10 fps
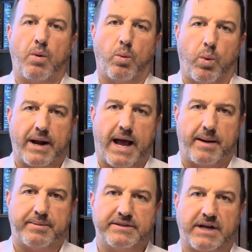What
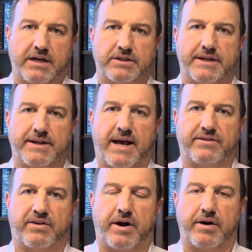happens actually in that
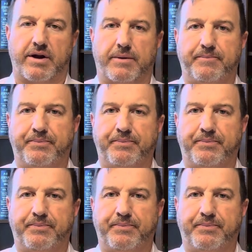scenario?